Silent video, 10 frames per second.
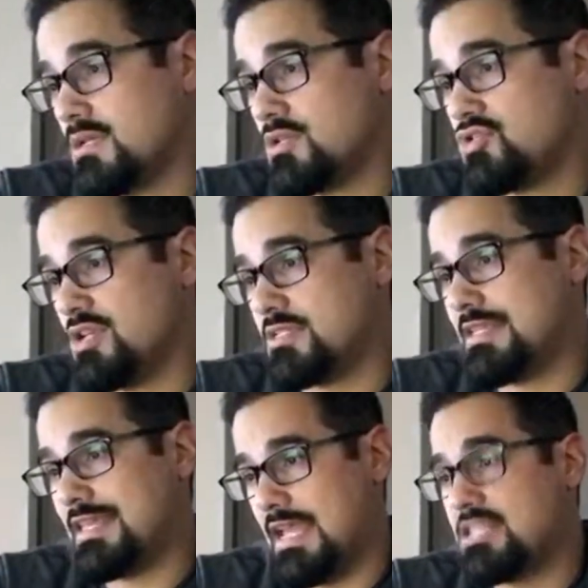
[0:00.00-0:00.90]
Just in
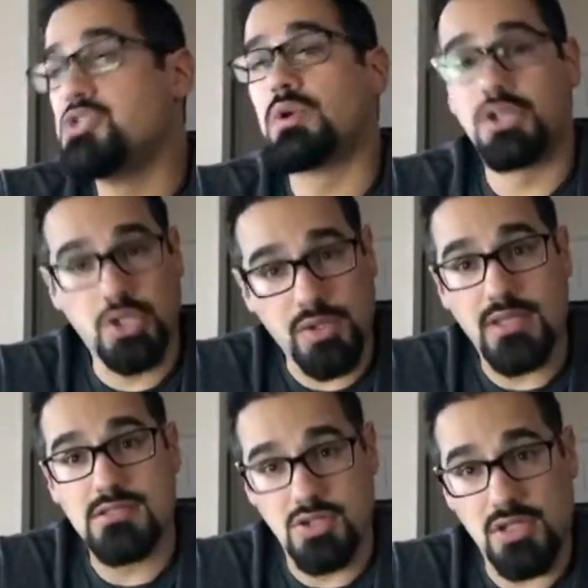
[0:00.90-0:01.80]
case you are
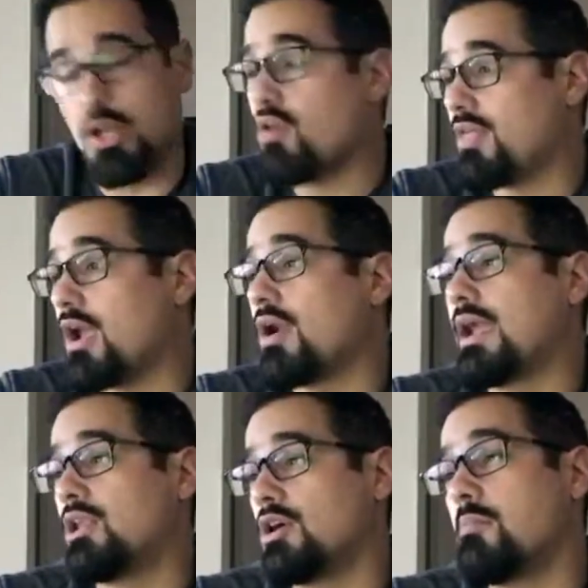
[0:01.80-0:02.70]
curious, you can go there
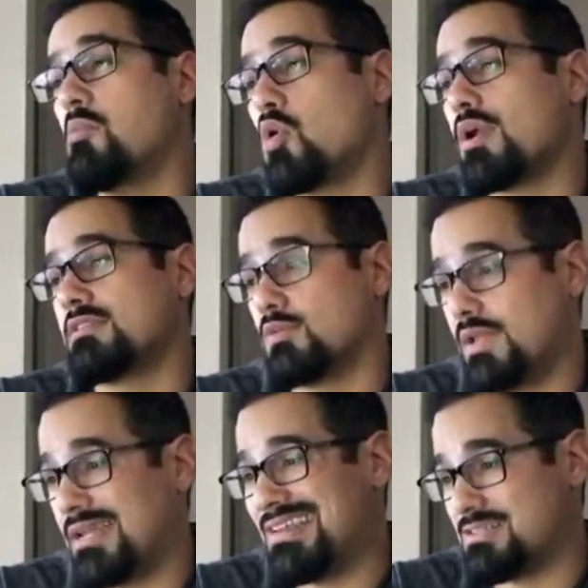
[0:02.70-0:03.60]
and look more into the
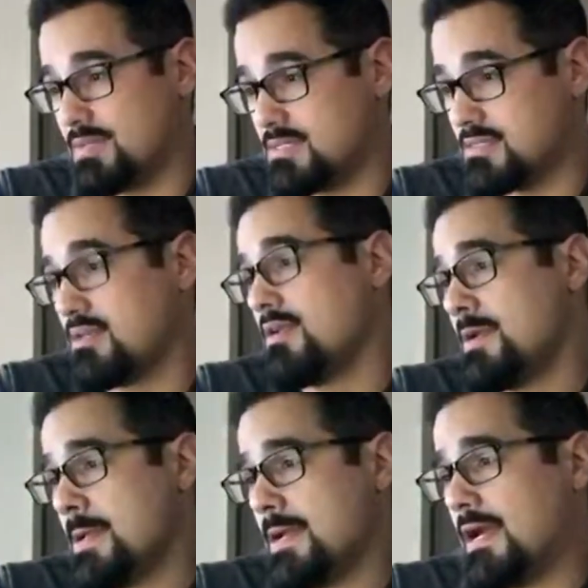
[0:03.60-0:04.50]
weekend estimates,
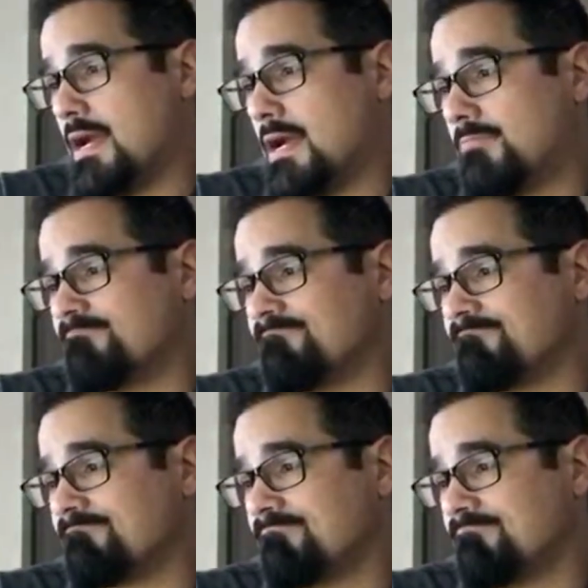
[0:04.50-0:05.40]

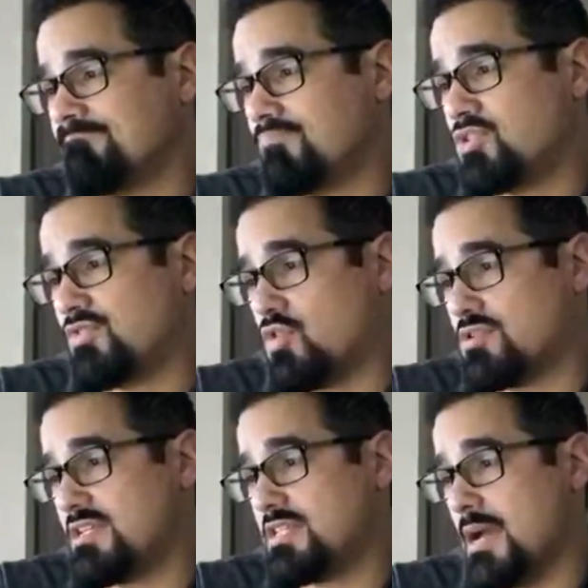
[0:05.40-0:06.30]
which of course
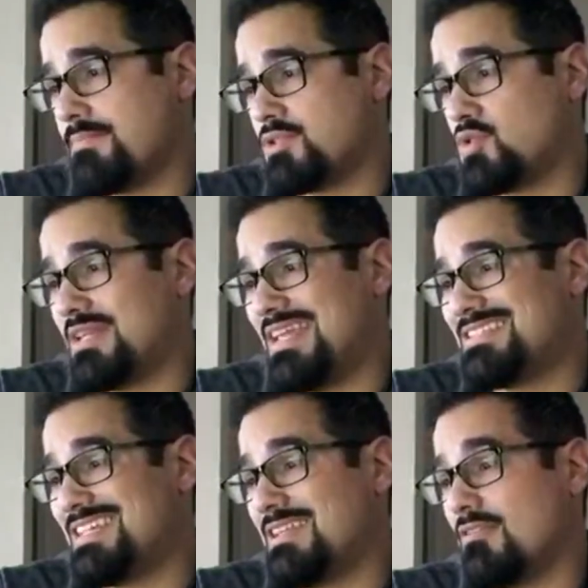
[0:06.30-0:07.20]
the top
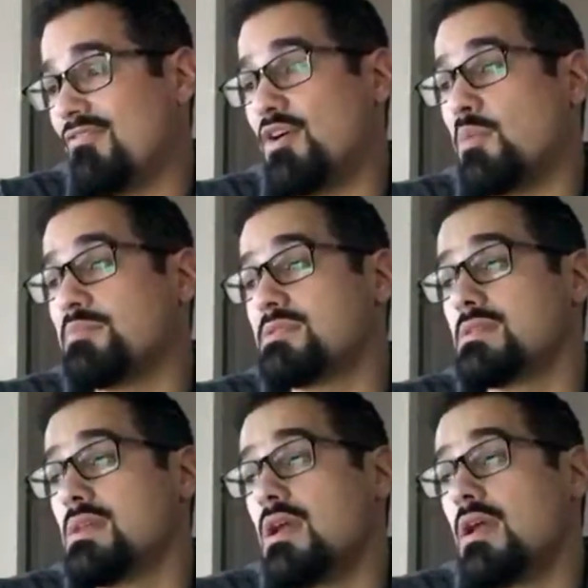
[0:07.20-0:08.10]
2018
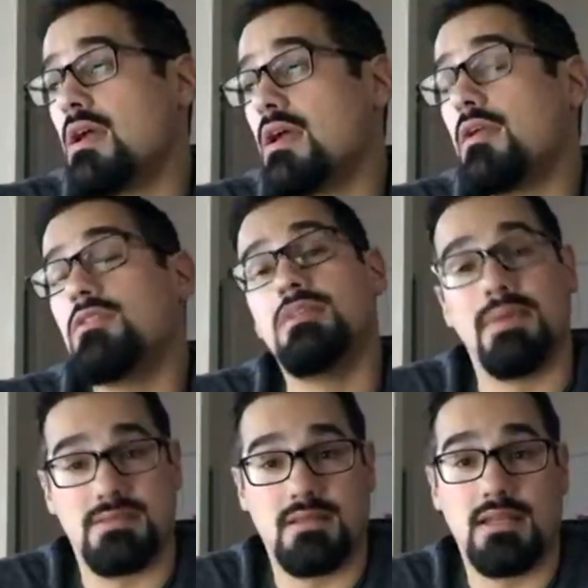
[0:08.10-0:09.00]
films
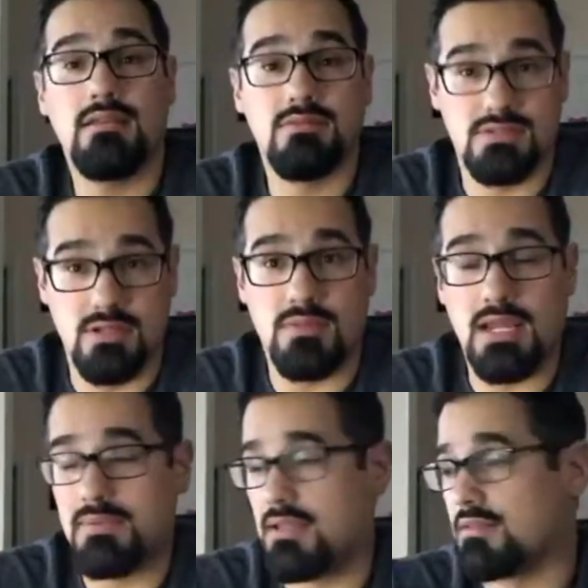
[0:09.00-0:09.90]
domestically was still Black
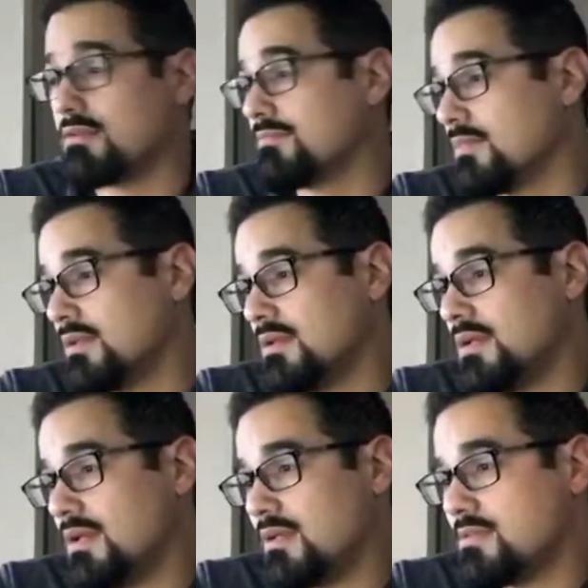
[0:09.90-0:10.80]
Panther.
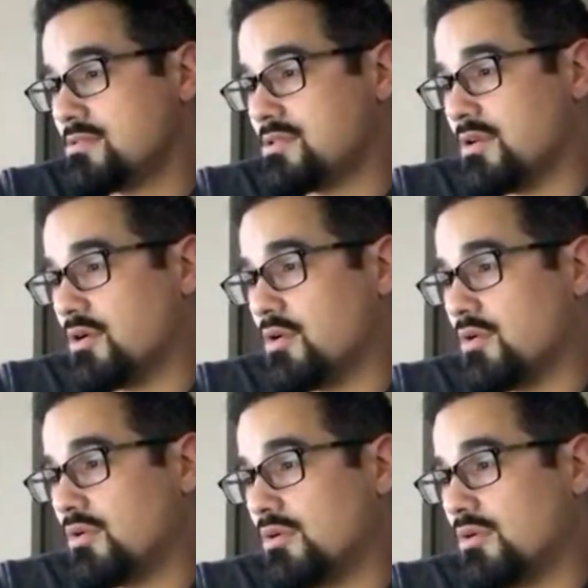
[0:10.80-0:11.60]
So